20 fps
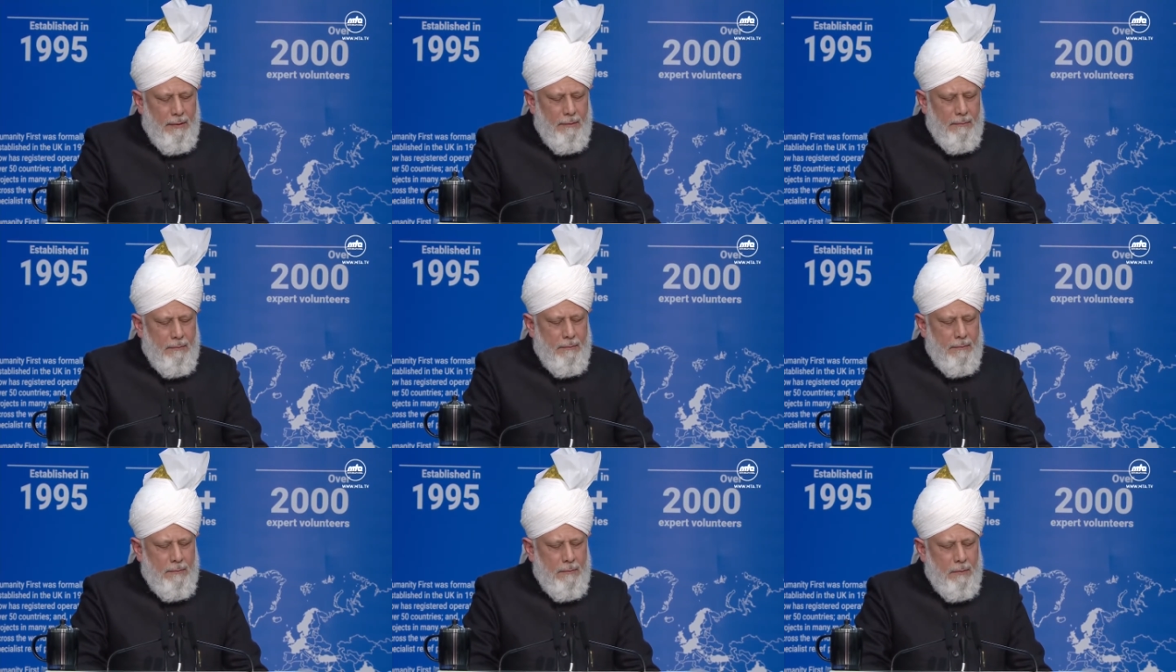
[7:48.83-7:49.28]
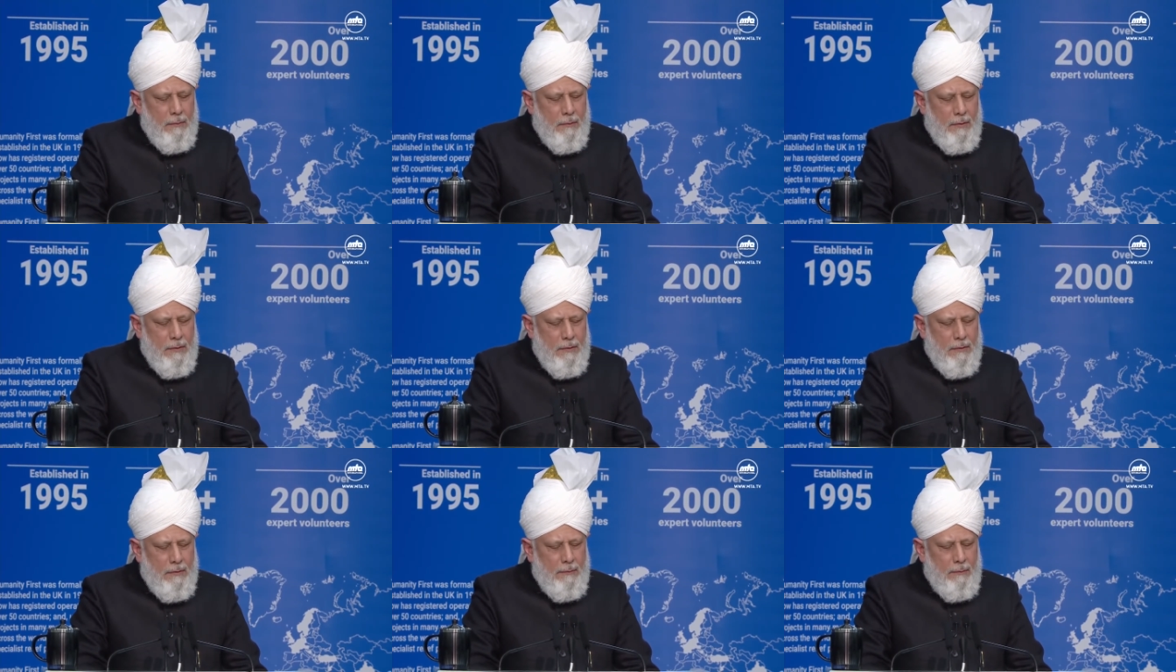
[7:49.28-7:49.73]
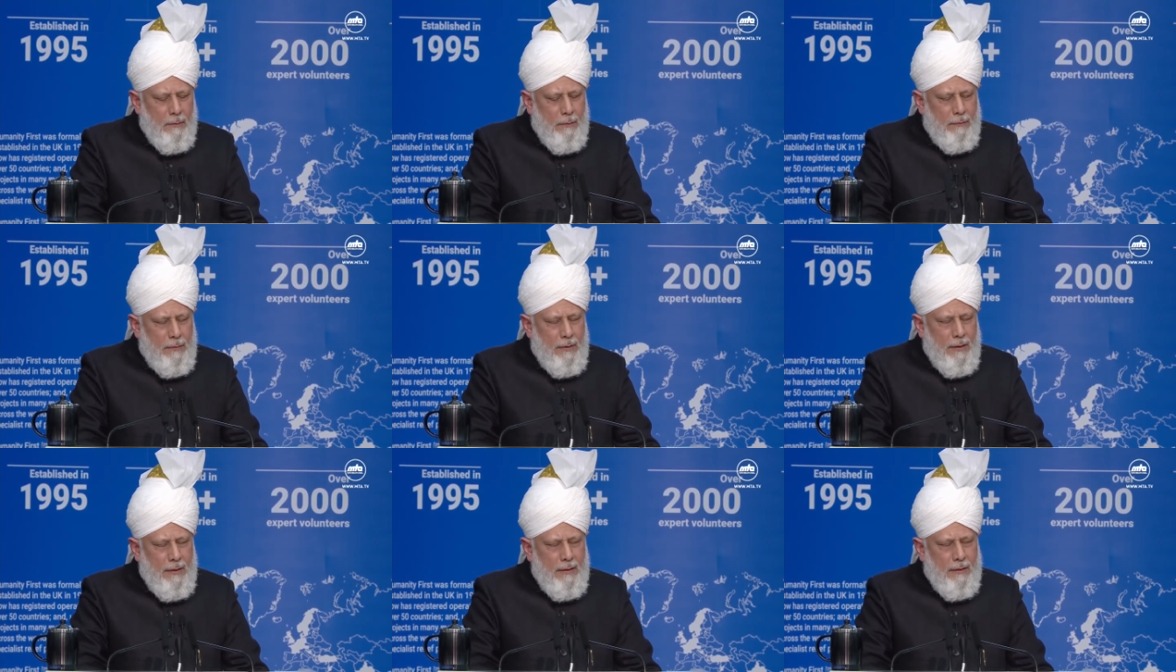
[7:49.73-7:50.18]
them towards
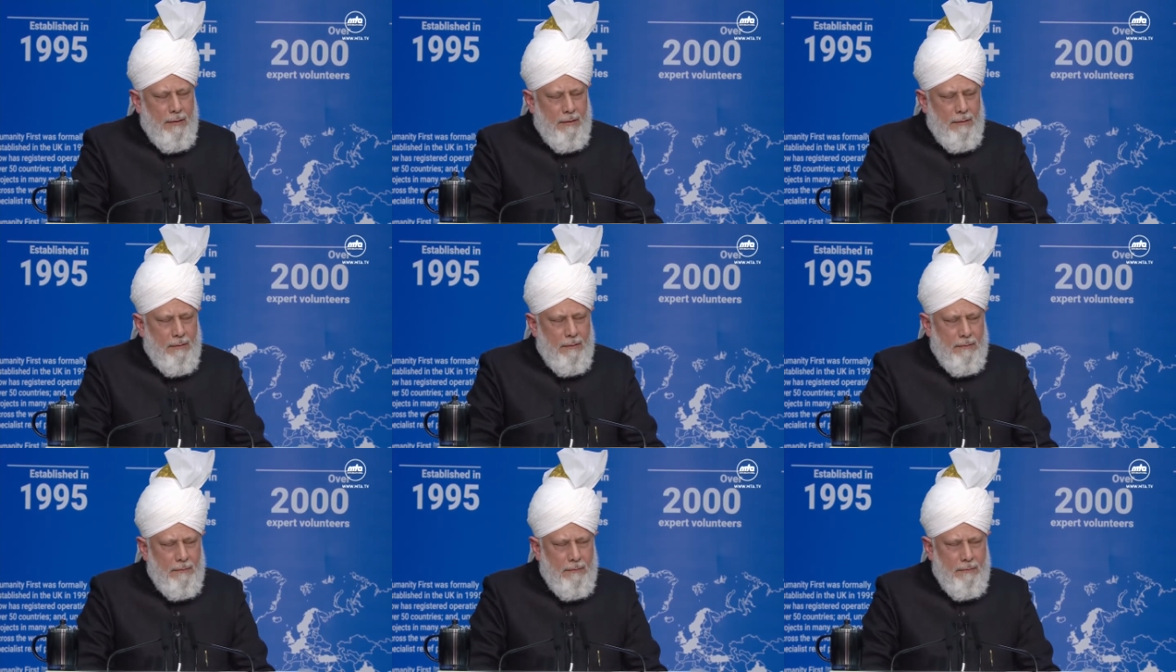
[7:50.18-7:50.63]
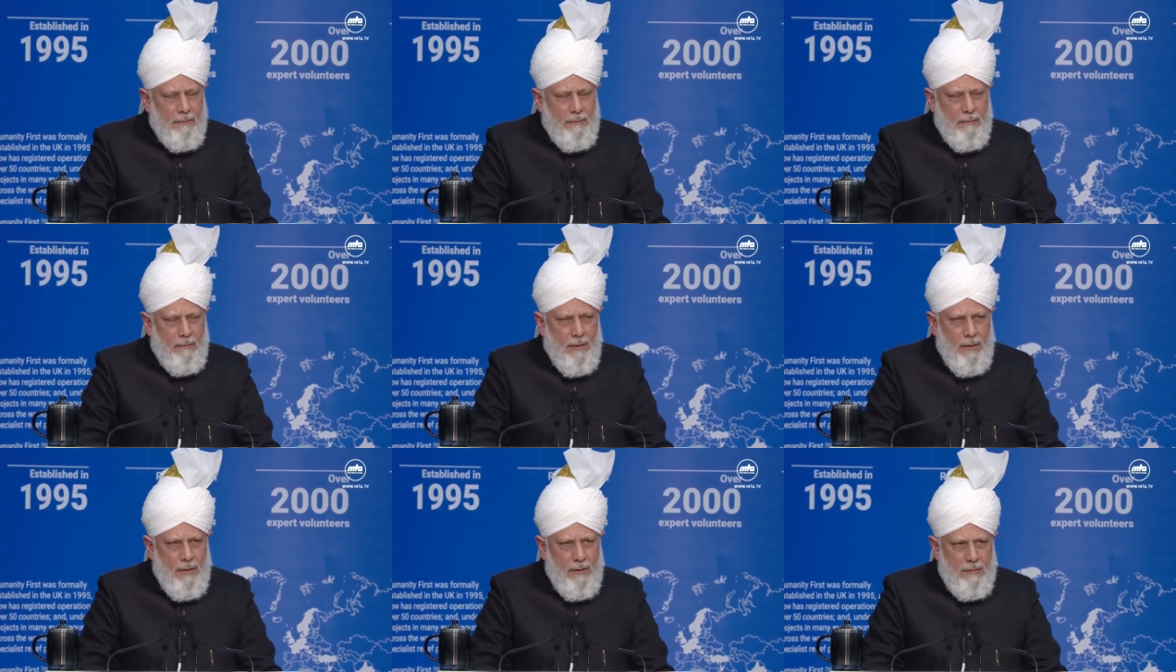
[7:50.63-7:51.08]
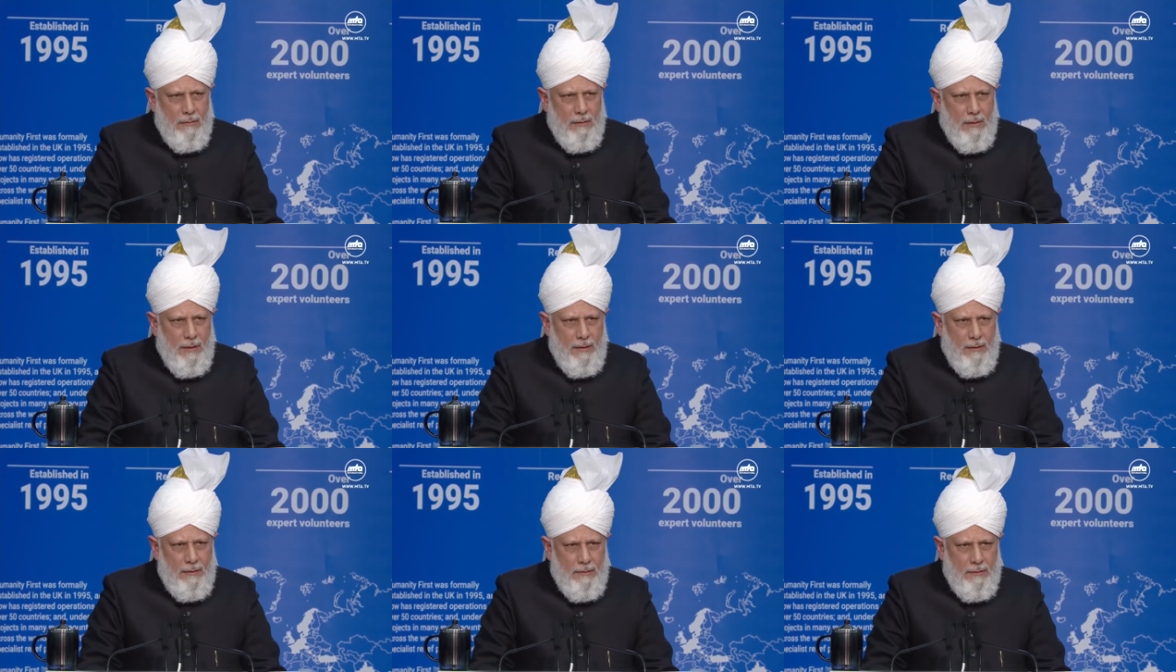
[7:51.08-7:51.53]
fulfilling His
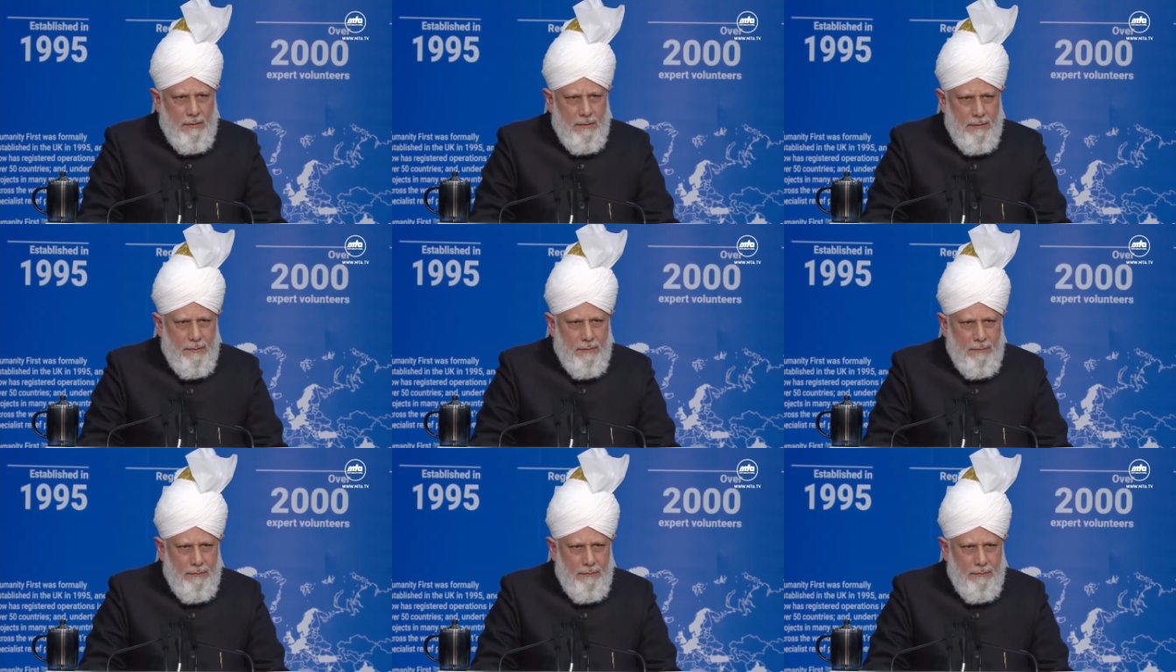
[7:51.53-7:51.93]
rights.